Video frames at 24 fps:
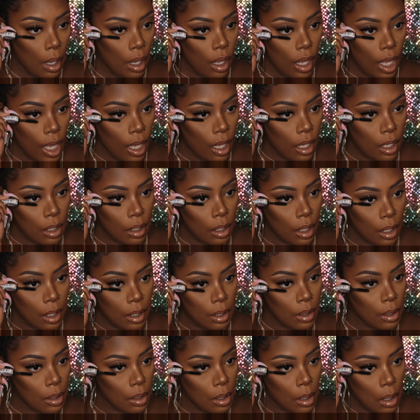
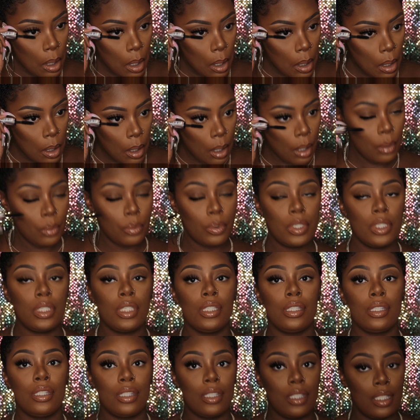eyeliner, which
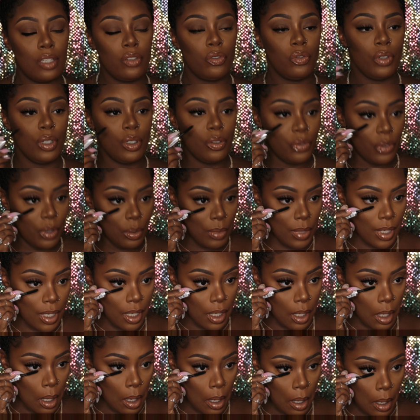is different for
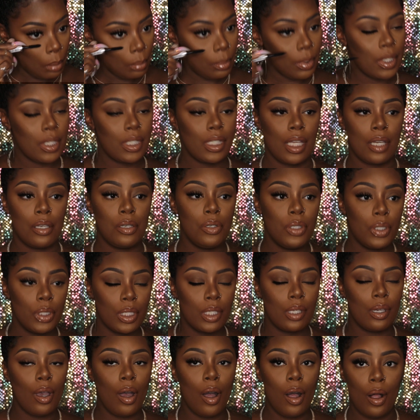me because I
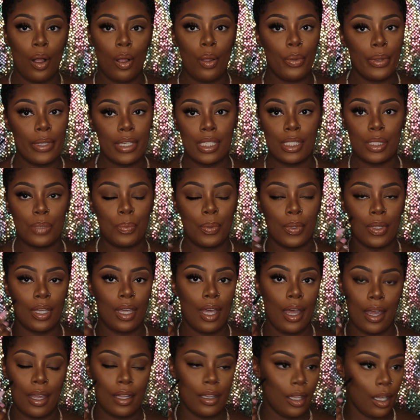usually always put
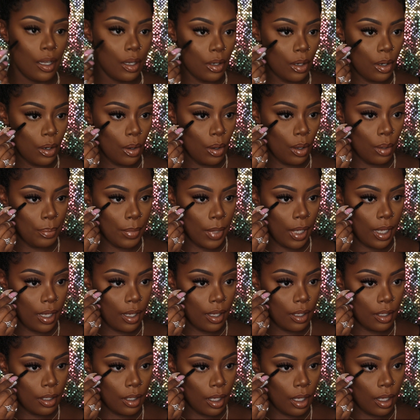eyeliner on
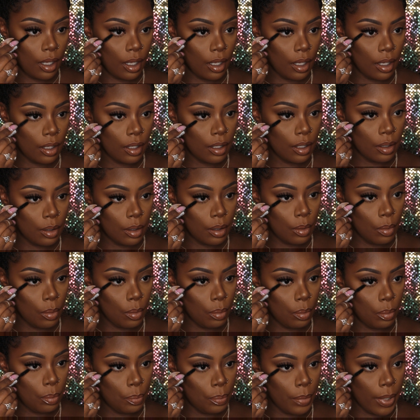my
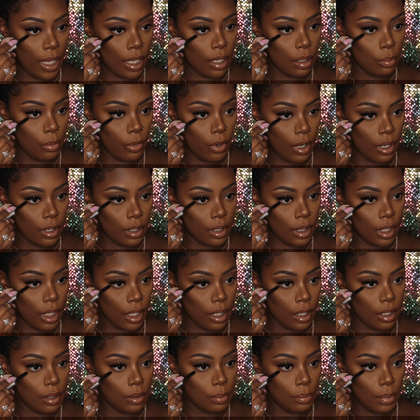bottom
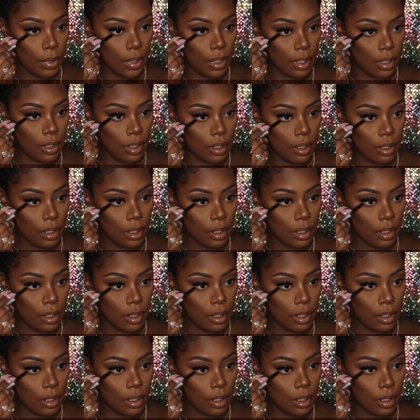waterline. But